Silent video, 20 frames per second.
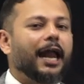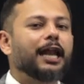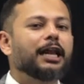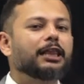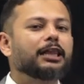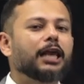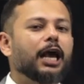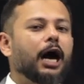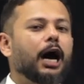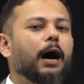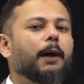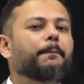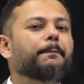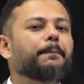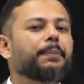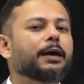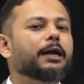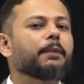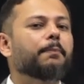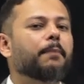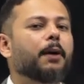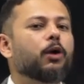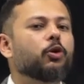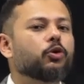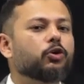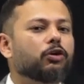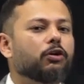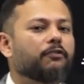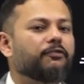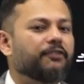And the upper
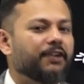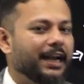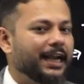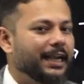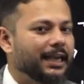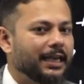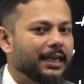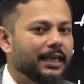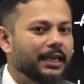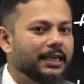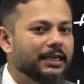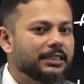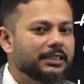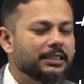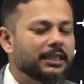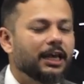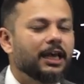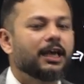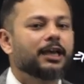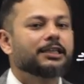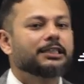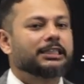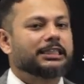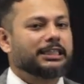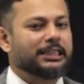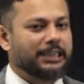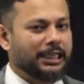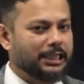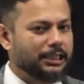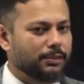bound of it is
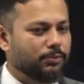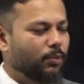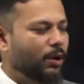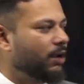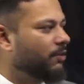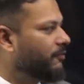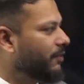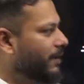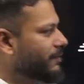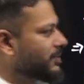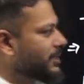6.5